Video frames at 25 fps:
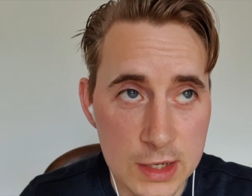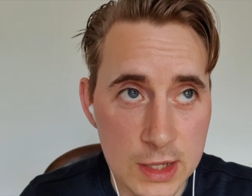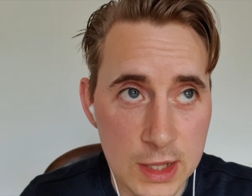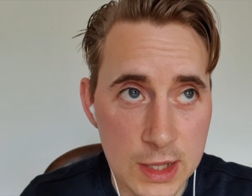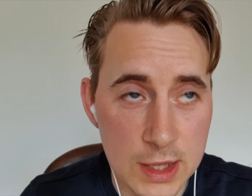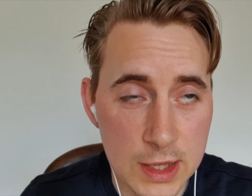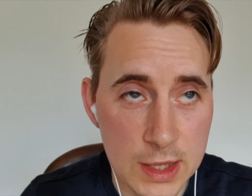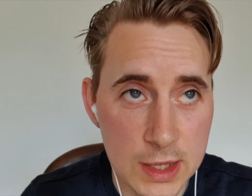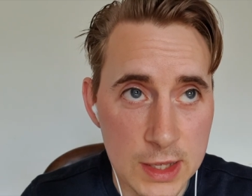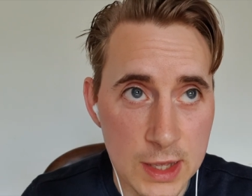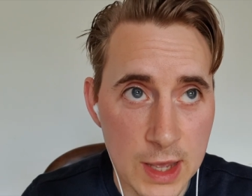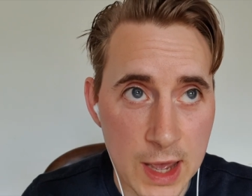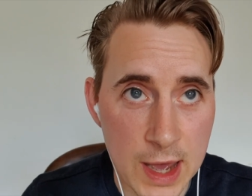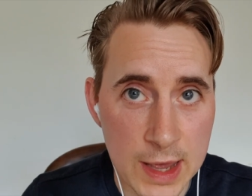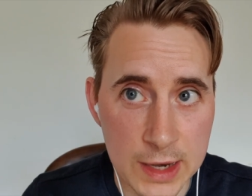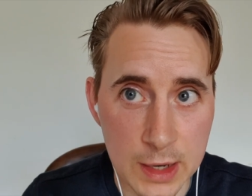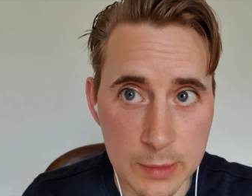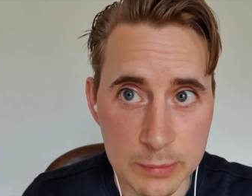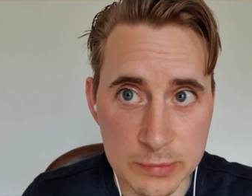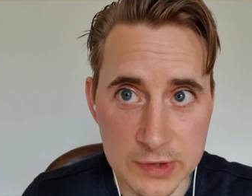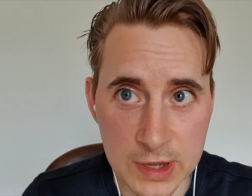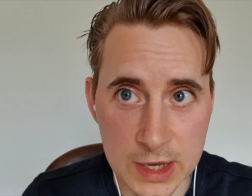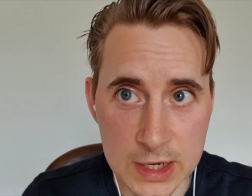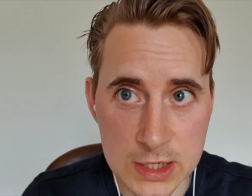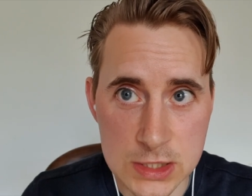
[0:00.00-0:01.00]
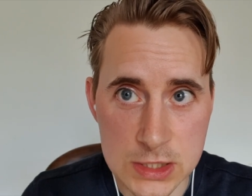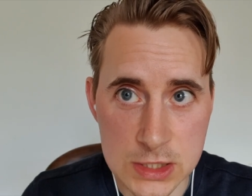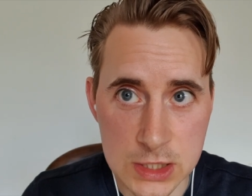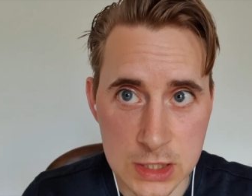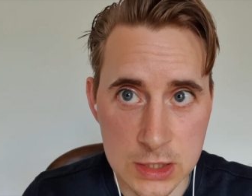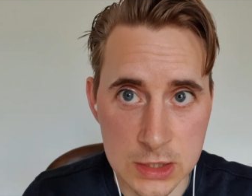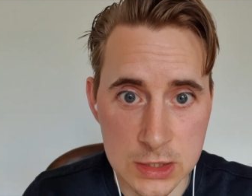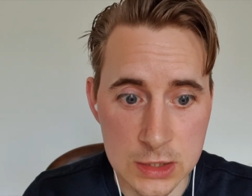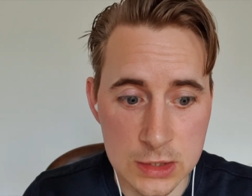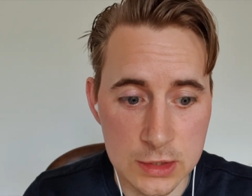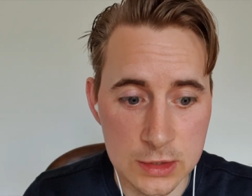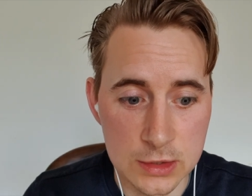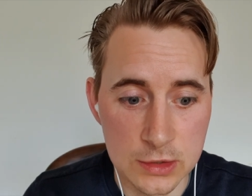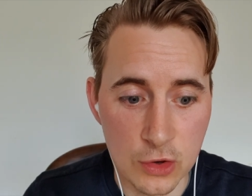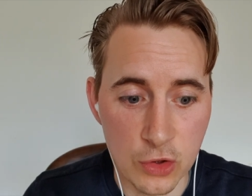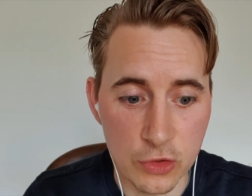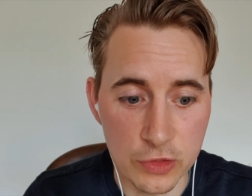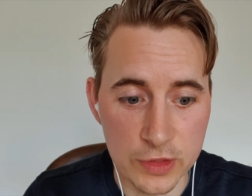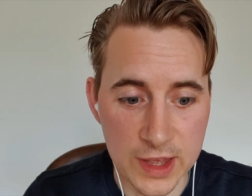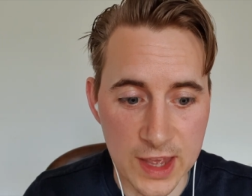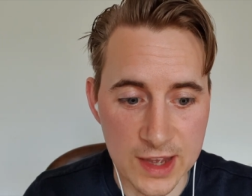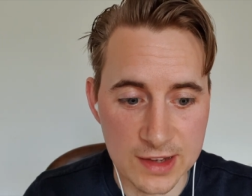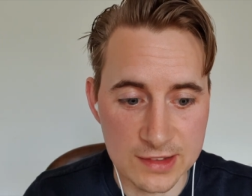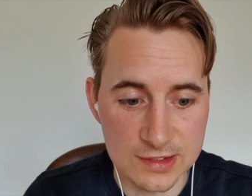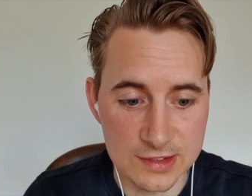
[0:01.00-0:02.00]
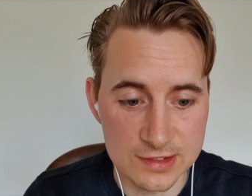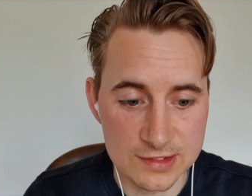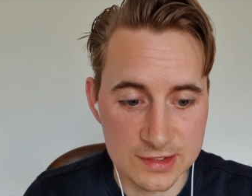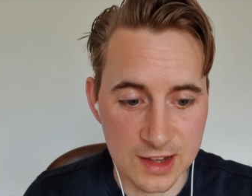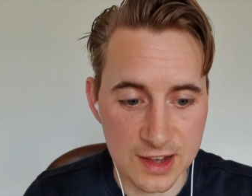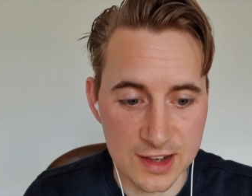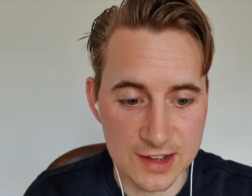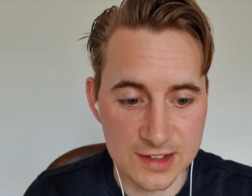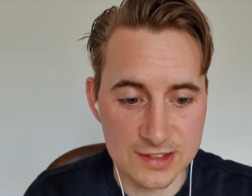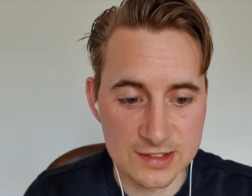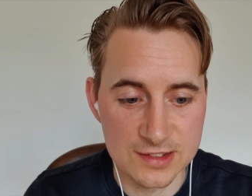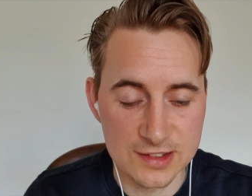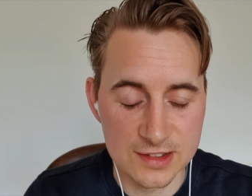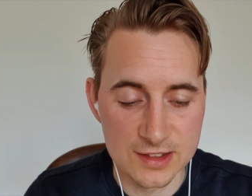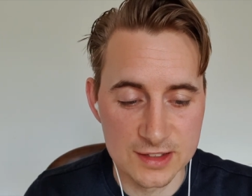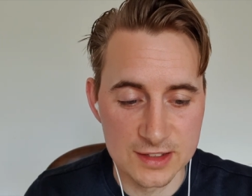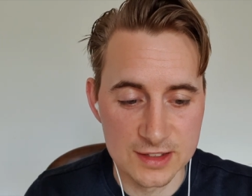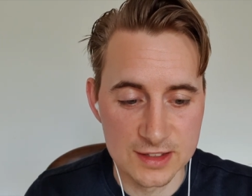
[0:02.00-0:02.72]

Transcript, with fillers: the adaptation, not the exercise.